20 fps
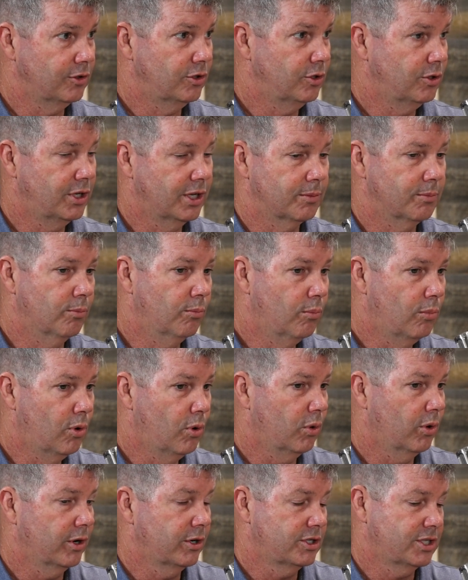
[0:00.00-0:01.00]
You get
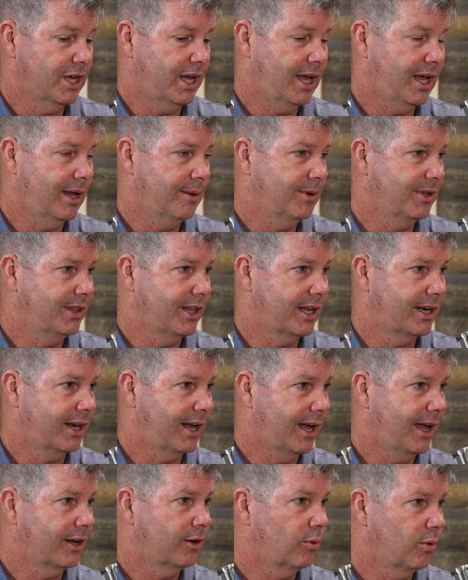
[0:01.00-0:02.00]
more time in that
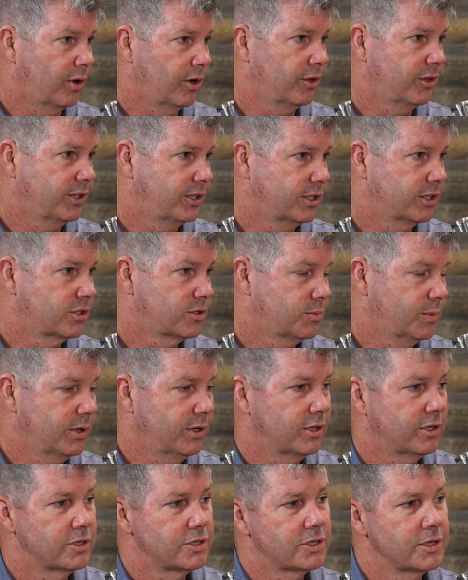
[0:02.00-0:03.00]
high quality
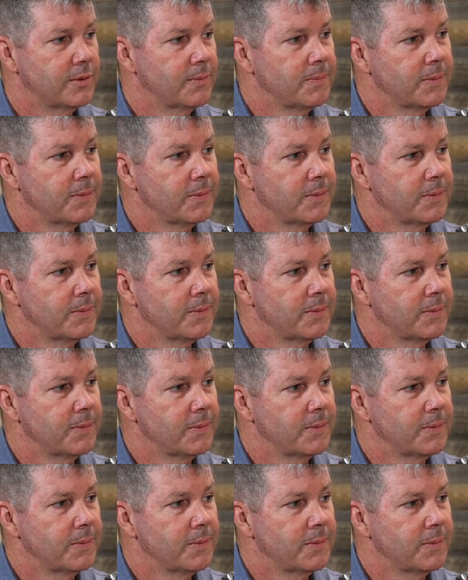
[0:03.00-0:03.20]
experience.